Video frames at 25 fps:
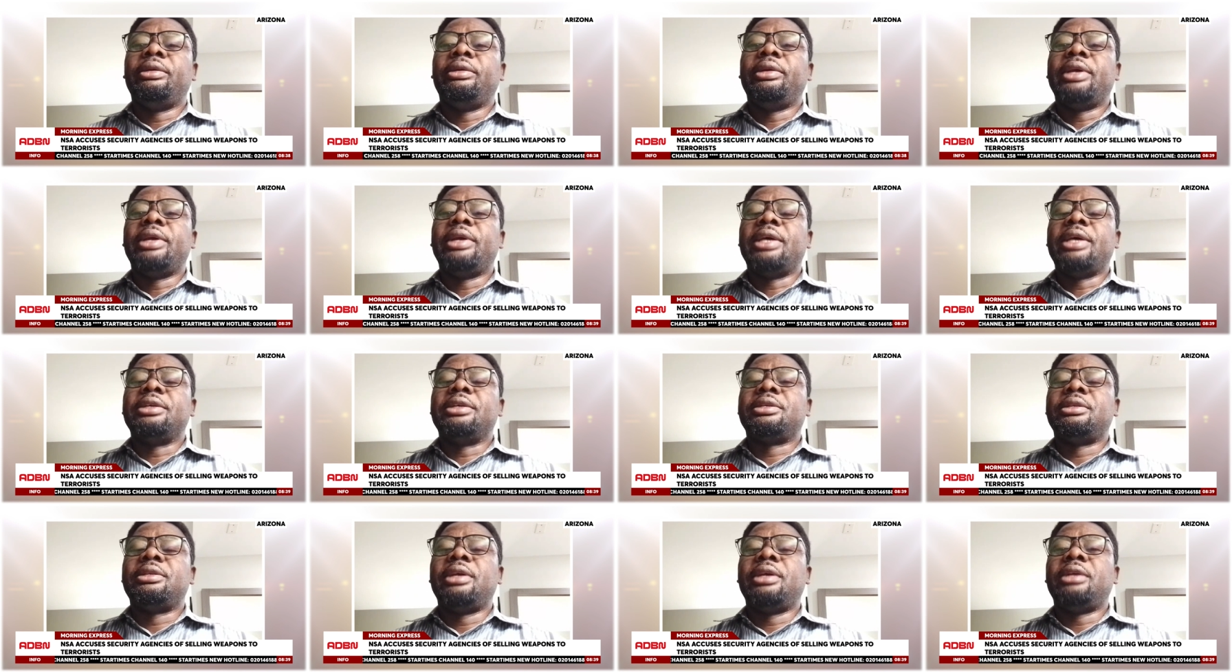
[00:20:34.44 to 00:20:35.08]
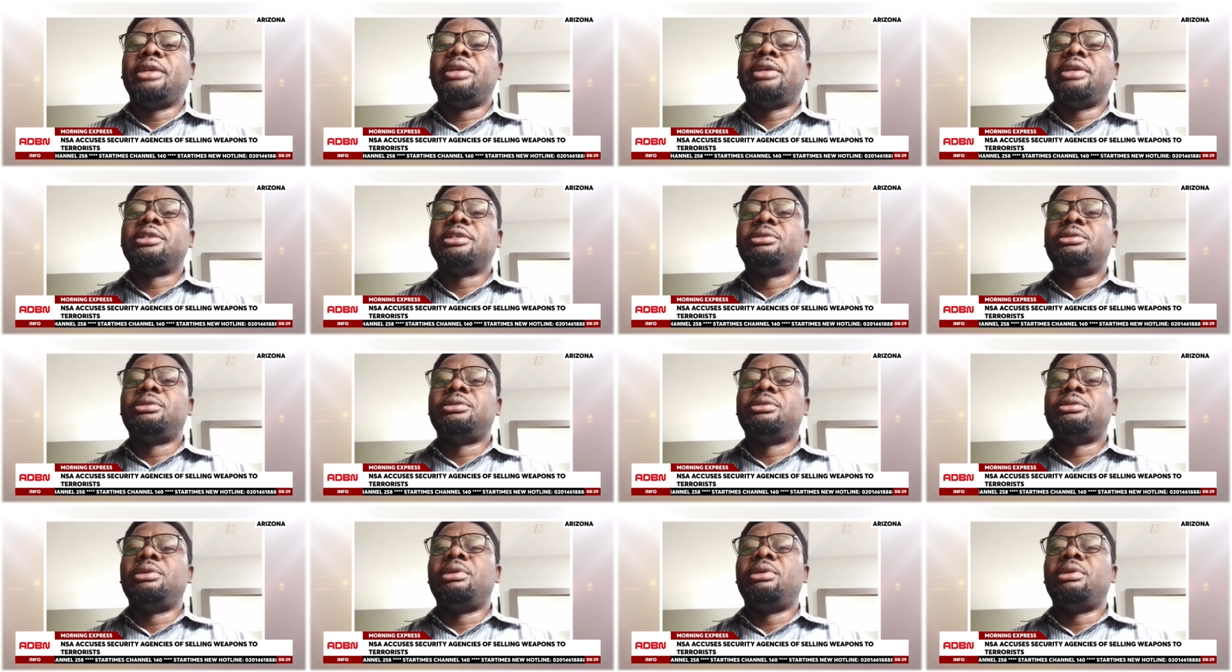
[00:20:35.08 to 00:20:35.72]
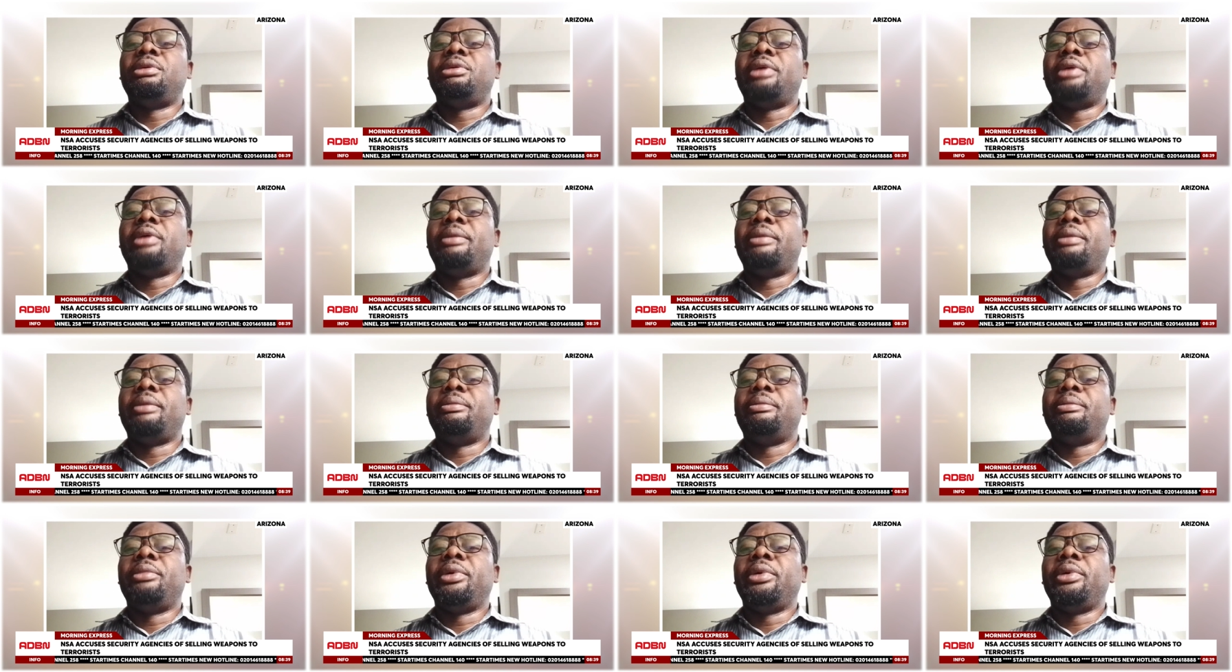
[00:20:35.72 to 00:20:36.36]
Yes, there, there's no
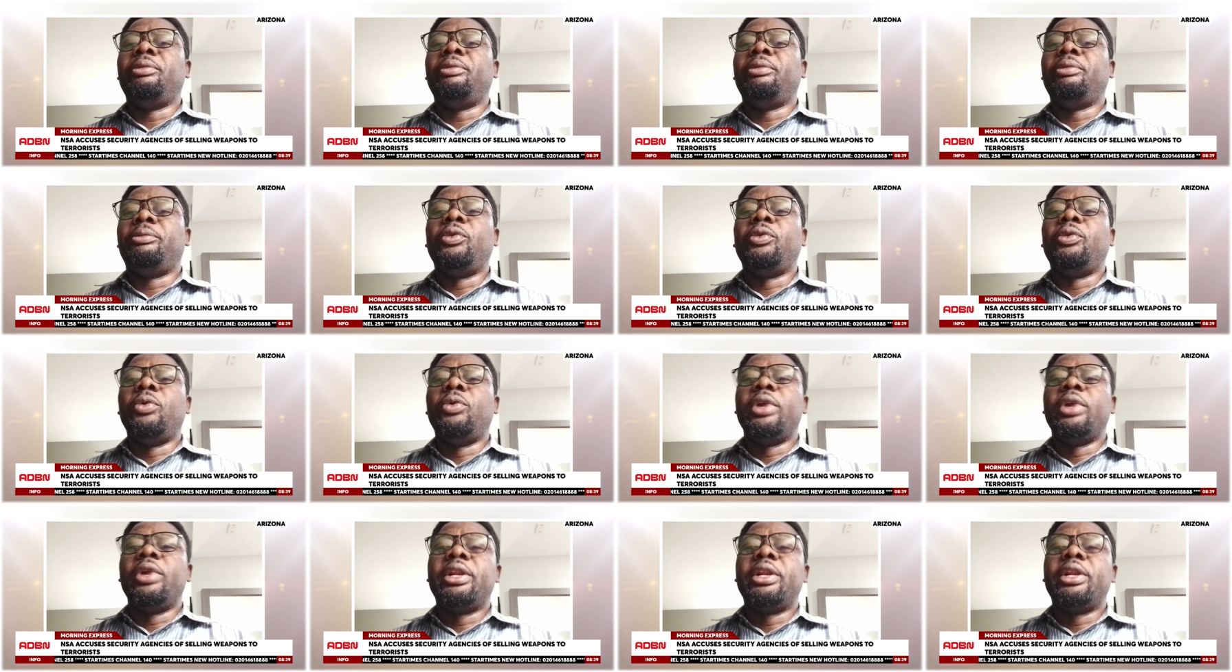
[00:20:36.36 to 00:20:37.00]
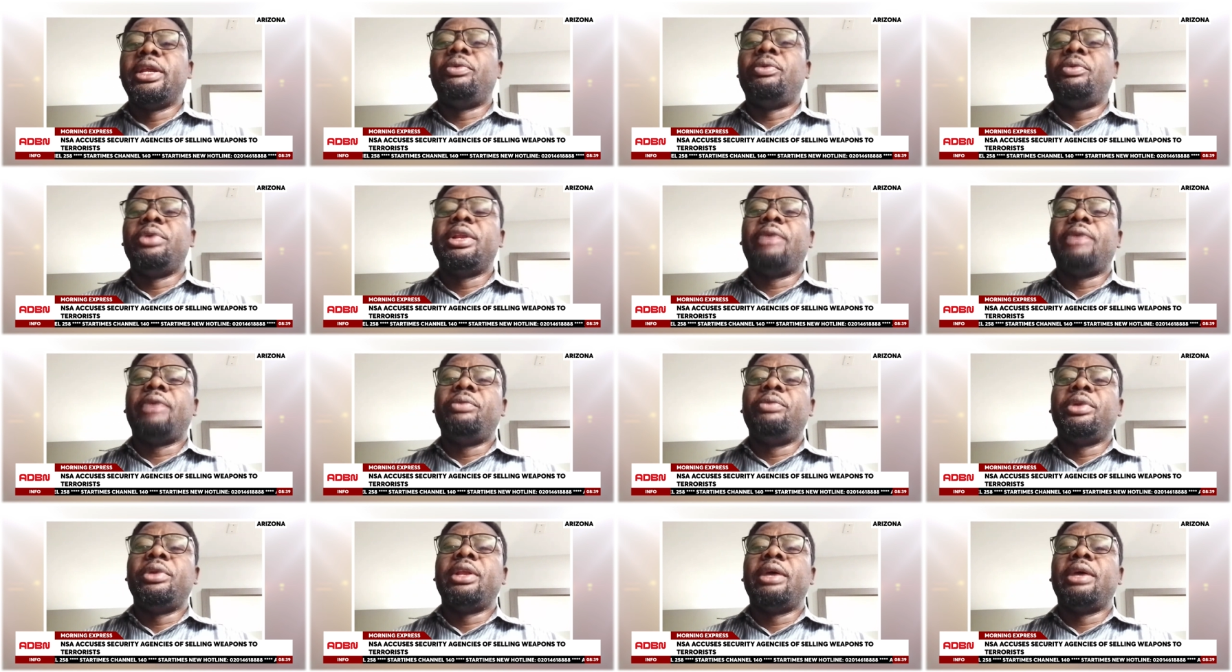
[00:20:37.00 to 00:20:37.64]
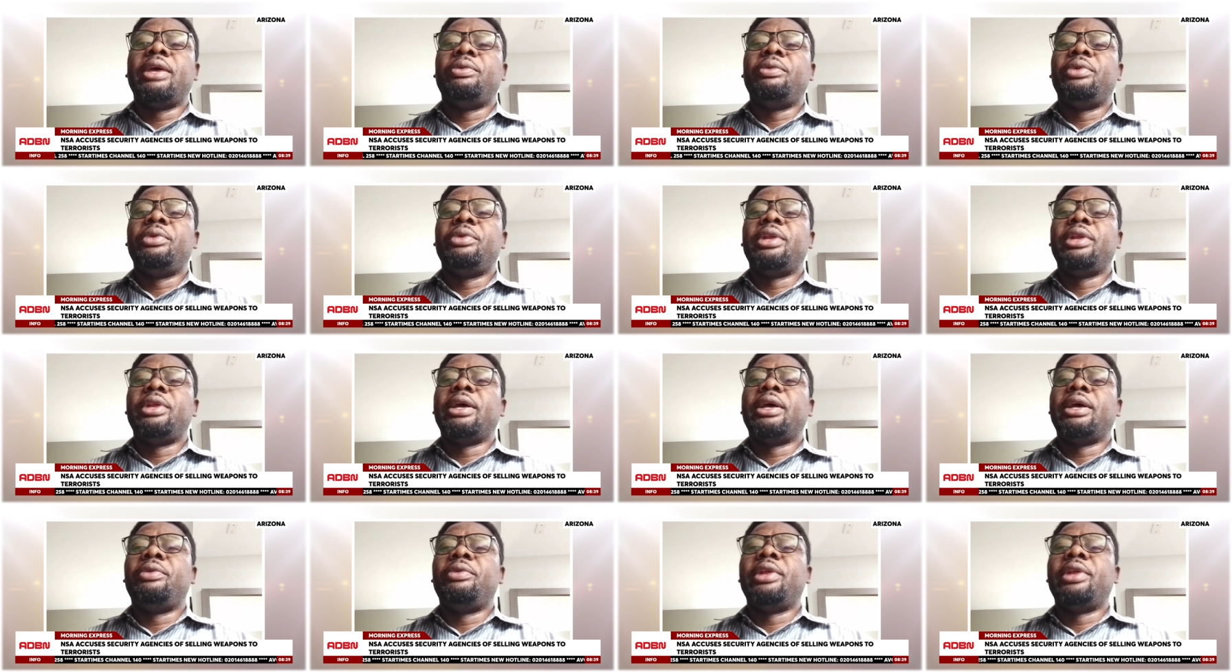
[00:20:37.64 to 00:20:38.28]
um, with their with their with their with their
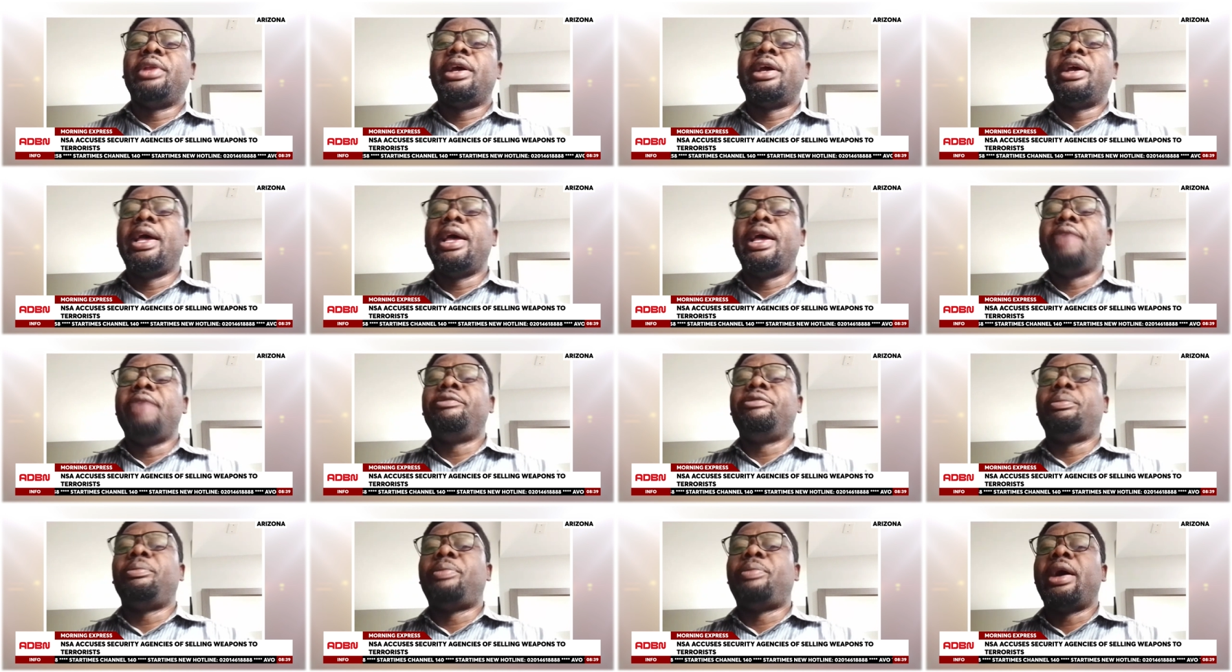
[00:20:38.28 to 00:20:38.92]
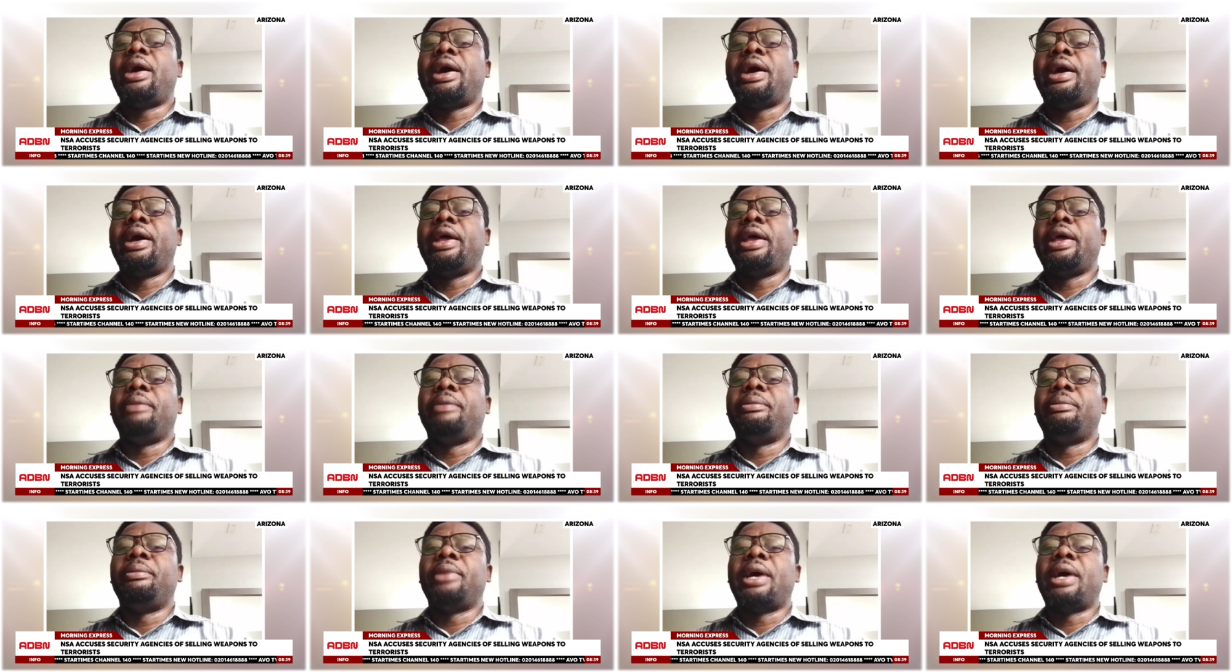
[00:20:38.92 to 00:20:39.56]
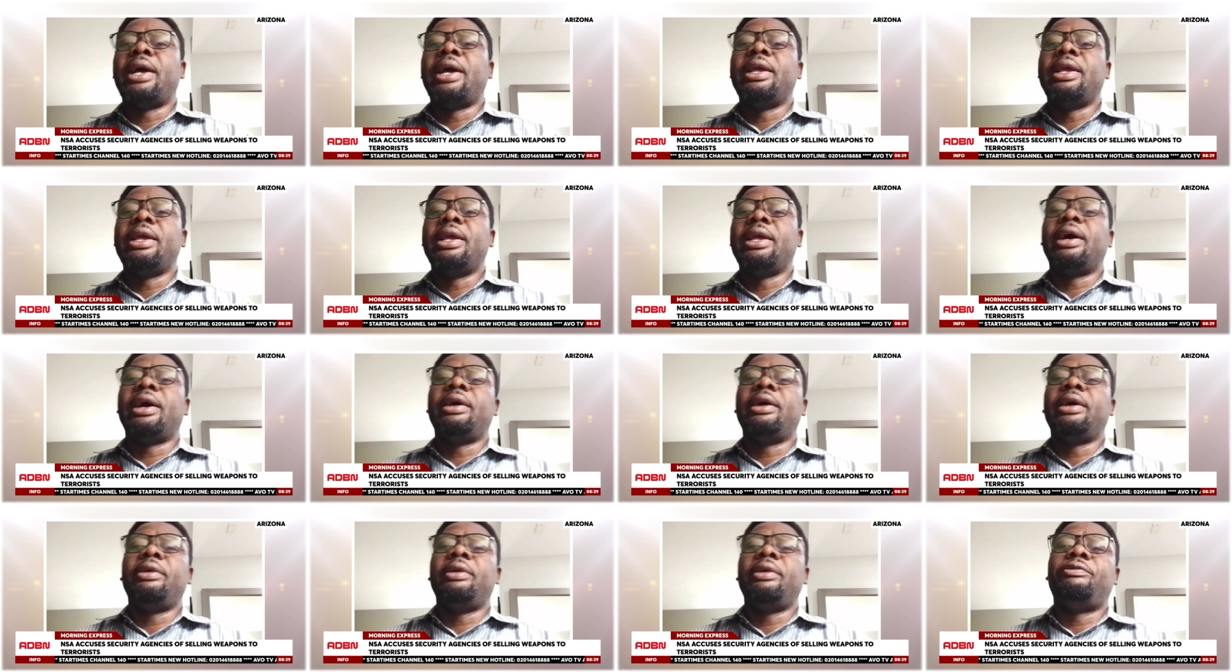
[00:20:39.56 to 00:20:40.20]
with their heavy um,
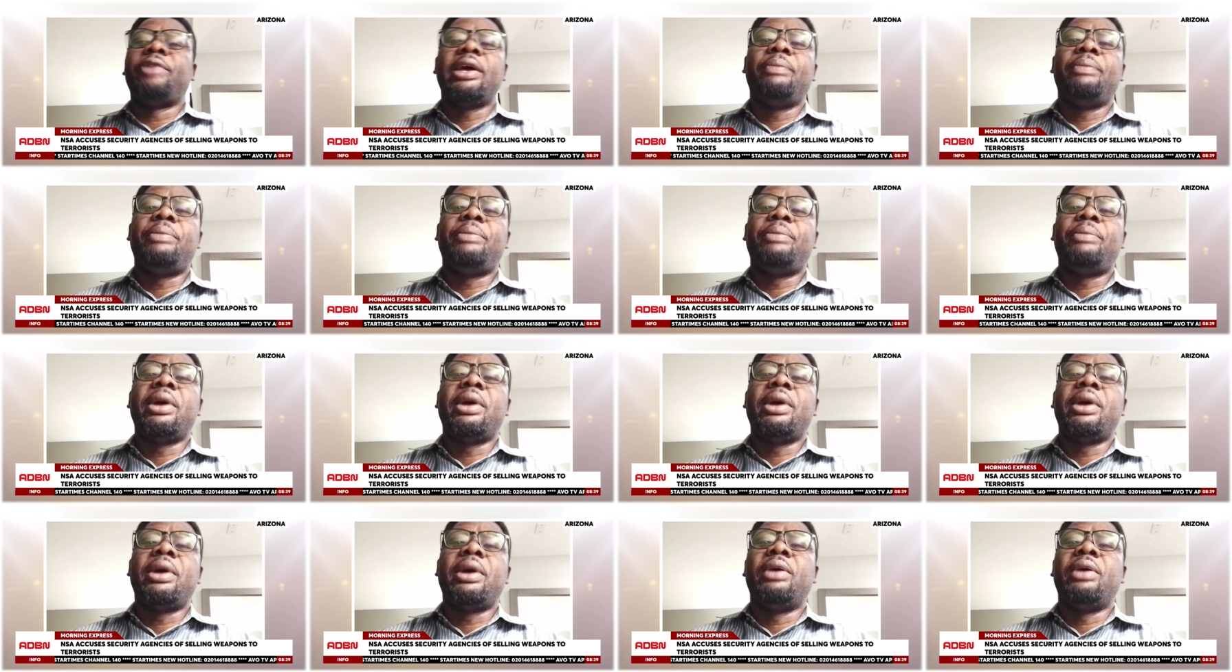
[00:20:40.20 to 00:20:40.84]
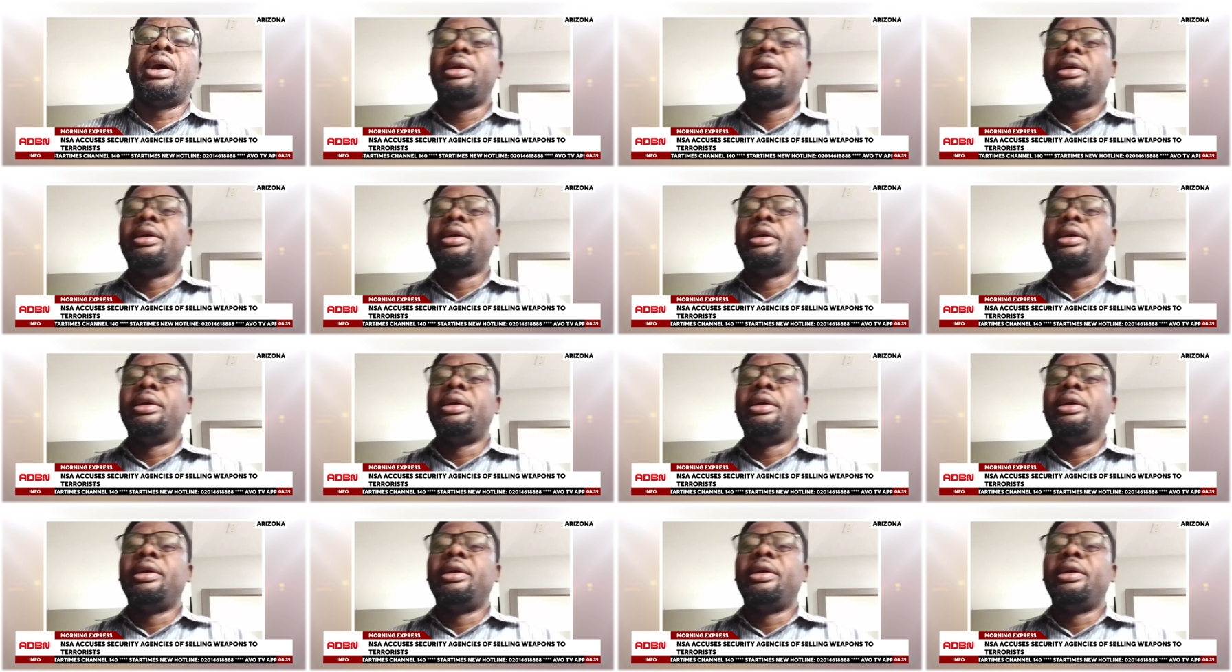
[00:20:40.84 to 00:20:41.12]
higher firepower.